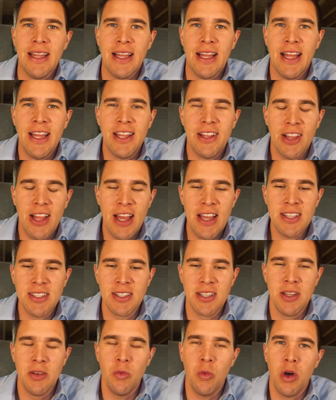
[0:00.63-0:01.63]
Hi
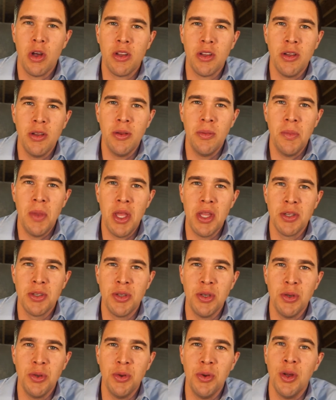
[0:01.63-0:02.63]
class and welcome
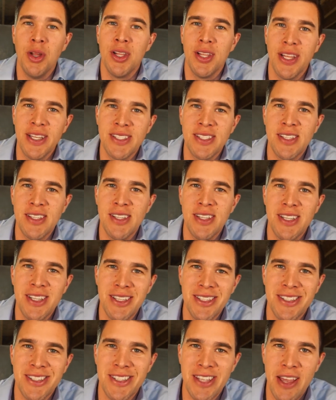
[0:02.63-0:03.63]
to lesson
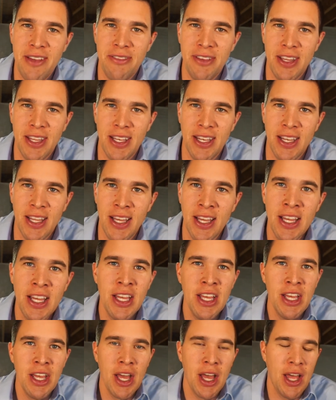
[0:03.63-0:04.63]
7.
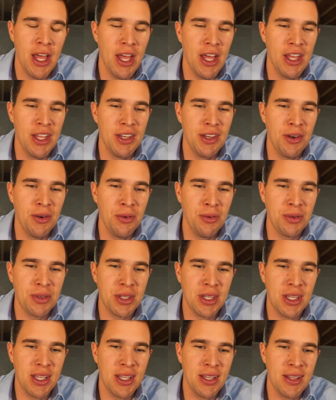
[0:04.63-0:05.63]
Uh,
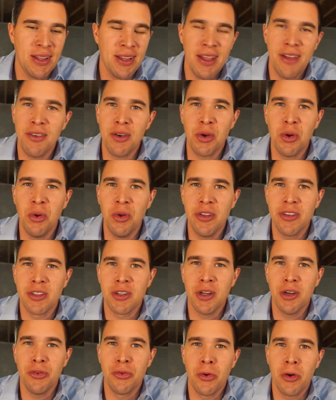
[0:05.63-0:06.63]
don't uh, have a cool
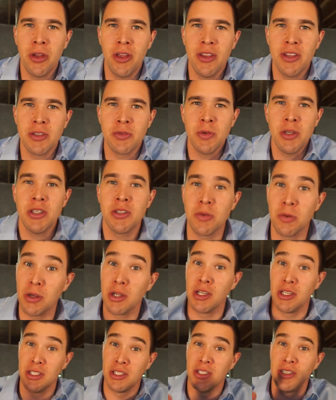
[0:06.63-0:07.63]
intro for you this week so we're
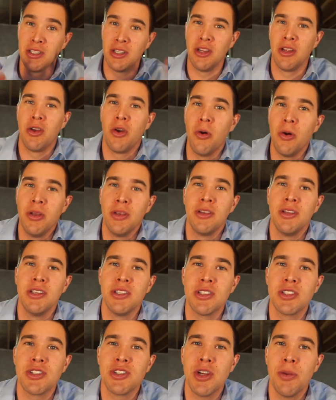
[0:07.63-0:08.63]
going to
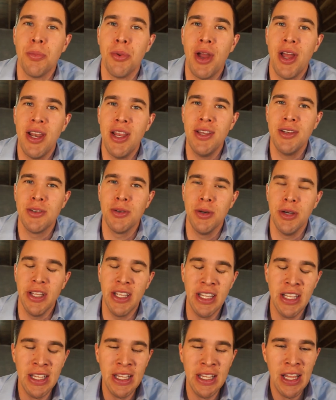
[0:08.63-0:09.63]
just jump right into it.
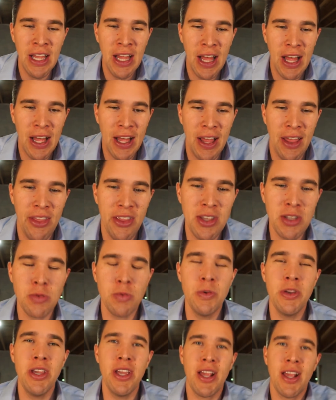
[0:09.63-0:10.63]
Uh, this
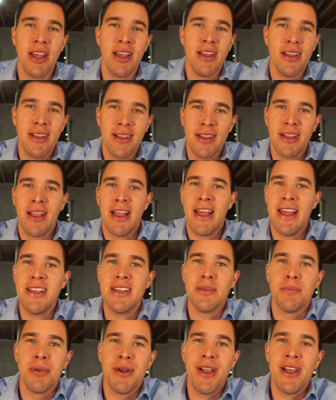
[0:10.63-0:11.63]
week, hate
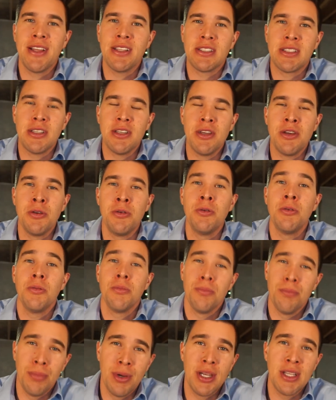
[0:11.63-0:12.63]
to break it to you,
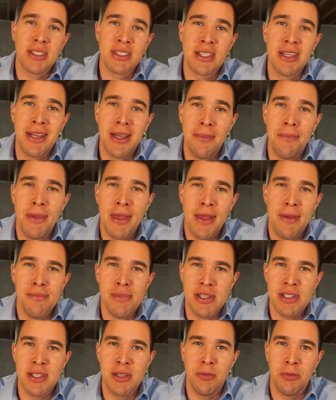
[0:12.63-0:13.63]
but it's going to be a
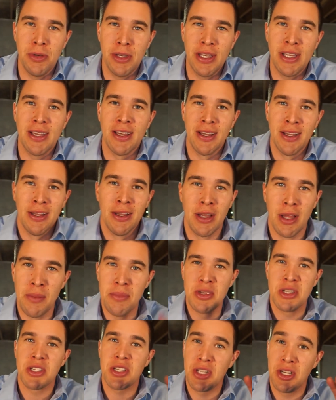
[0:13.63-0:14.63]
busy week.
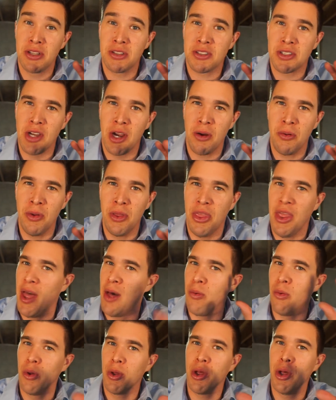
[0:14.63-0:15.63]
I'm just going to start with
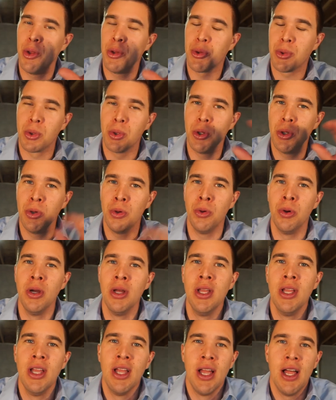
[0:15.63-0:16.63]
that. We'll go through
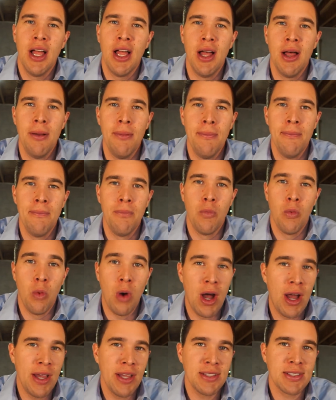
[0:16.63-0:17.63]
um,
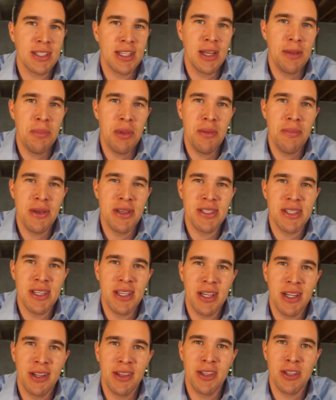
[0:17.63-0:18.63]
why it's going to be busy
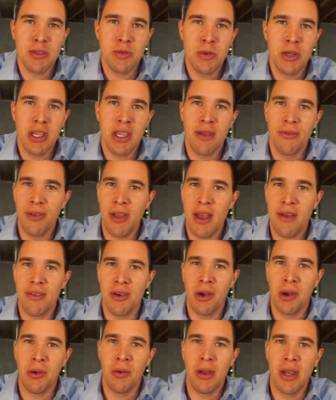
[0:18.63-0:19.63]
here this week if you haven't
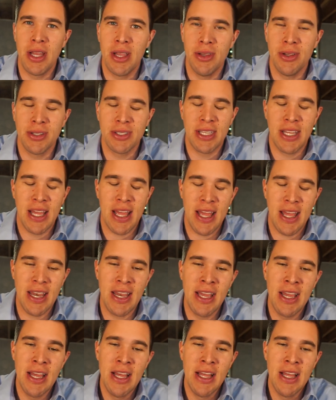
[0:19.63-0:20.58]
already looked ahead.